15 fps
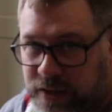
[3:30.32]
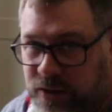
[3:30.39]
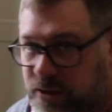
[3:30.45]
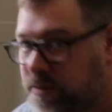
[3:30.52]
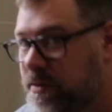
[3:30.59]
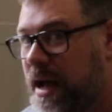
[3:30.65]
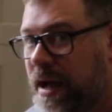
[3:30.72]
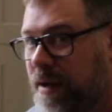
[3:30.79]
it
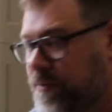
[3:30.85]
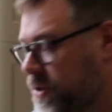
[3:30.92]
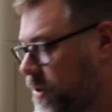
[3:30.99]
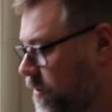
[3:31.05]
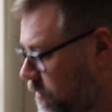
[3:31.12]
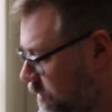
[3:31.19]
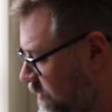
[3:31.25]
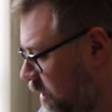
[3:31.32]
just
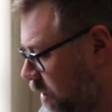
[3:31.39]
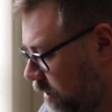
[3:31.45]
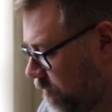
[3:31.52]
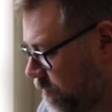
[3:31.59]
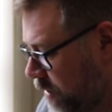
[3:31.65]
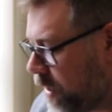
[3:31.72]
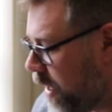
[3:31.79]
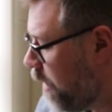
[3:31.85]
absolutely fine.
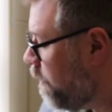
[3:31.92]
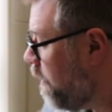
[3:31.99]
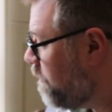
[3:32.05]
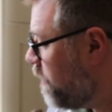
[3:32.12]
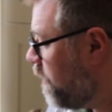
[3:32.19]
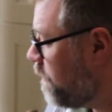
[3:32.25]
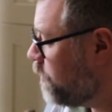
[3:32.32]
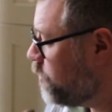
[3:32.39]

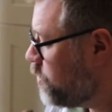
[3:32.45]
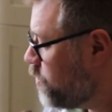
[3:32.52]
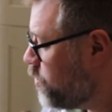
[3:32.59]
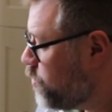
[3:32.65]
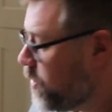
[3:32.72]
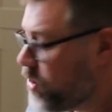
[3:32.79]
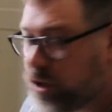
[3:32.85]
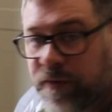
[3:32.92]
However, if I was to
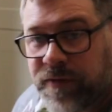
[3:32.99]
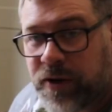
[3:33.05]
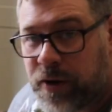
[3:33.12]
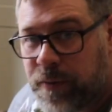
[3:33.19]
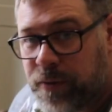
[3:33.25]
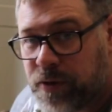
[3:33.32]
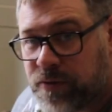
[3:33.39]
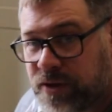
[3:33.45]
switch off the
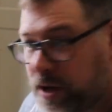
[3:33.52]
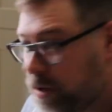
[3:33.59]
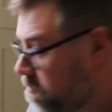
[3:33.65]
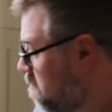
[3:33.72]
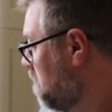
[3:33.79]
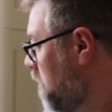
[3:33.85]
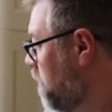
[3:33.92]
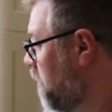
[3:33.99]
computer,
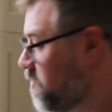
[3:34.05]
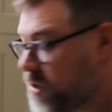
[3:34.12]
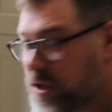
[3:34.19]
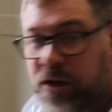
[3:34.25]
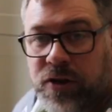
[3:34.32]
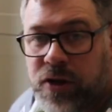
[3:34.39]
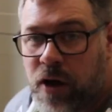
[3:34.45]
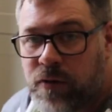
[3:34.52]
the music
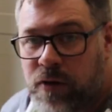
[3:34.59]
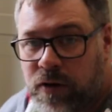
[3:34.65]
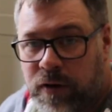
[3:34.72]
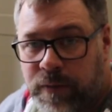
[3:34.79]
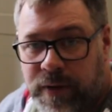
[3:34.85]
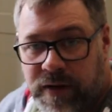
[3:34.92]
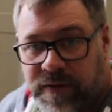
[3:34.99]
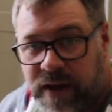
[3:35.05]
would no
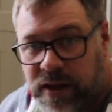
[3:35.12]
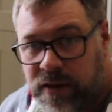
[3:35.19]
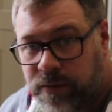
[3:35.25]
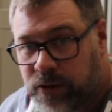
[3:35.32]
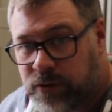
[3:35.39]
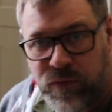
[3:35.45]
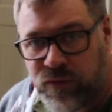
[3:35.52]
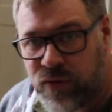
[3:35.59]
longer be
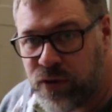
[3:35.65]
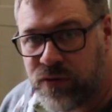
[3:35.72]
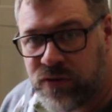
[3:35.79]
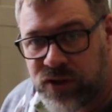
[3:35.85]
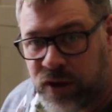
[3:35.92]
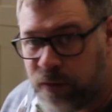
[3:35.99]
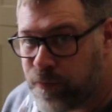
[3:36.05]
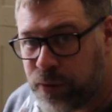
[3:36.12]
available.
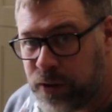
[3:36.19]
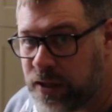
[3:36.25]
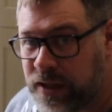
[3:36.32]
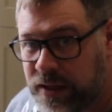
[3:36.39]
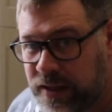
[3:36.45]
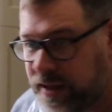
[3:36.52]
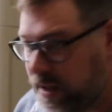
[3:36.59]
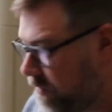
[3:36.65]
Roon's
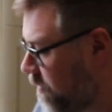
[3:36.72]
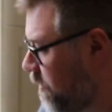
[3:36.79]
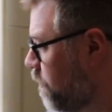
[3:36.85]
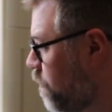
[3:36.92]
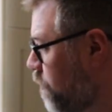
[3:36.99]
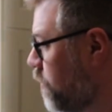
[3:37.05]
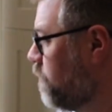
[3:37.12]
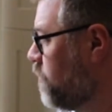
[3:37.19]
completely
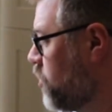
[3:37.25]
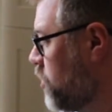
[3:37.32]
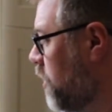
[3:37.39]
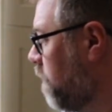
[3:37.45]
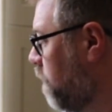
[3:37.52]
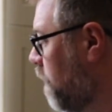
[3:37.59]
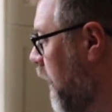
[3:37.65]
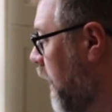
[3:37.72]
different. Roon's
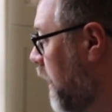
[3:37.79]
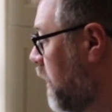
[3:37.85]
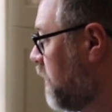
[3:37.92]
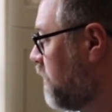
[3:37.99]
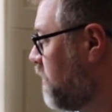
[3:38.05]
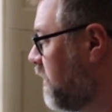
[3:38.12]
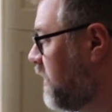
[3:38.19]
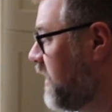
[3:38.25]
software,
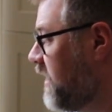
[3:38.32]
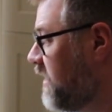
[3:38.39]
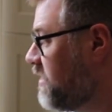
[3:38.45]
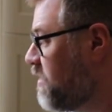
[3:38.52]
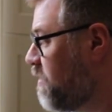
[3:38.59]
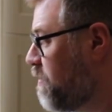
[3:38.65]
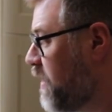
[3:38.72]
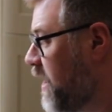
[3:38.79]
so it
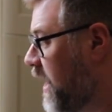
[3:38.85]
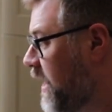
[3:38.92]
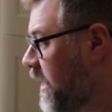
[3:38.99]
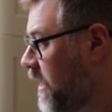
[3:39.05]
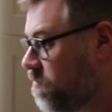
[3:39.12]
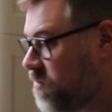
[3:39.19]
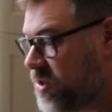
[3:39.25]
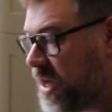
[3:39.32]
needs to
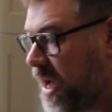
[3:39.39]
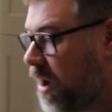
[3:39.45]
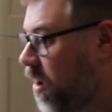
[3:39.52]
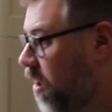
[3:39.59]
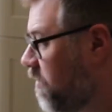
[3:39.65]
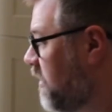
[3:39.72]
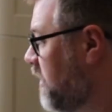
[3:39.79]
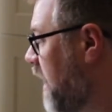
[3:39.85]
be sat
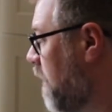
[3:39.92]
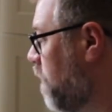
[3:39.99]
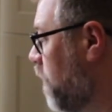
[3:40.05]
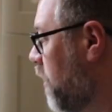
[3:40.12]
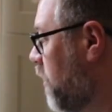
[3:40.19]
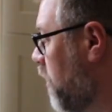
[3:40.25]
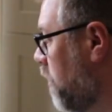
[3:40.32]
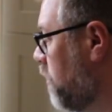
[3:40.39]
on the
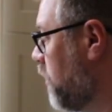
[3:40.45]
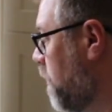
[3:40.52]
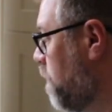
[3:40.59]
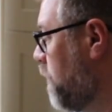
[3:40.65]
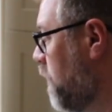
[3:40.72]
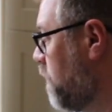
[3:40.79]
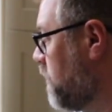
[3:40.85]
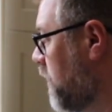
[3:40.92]
network on a
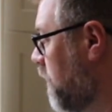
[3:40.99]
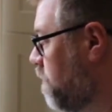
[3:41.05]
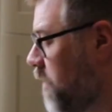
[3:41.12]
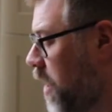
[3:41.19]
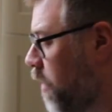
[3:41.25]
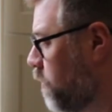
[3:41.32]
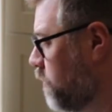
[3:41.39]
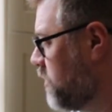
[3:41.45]
computer
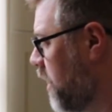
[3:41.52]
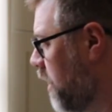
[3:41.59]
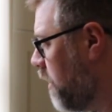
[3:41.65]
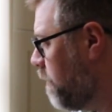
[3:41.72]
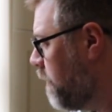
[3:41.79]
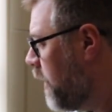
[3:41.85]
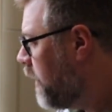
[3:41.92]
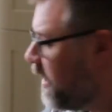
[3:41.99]
the whole
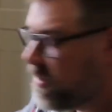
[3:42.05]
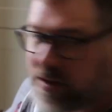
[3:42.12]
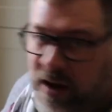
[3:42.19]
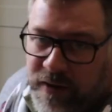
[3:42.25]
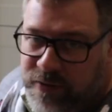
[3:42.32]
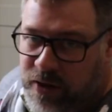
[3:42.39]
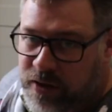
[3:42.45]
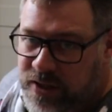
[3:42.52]
time. As
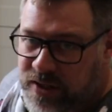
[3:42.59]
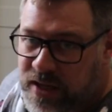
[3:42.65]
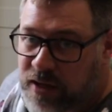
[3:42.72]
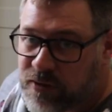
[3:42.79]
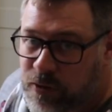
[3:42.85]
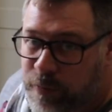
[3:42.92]
I've got it set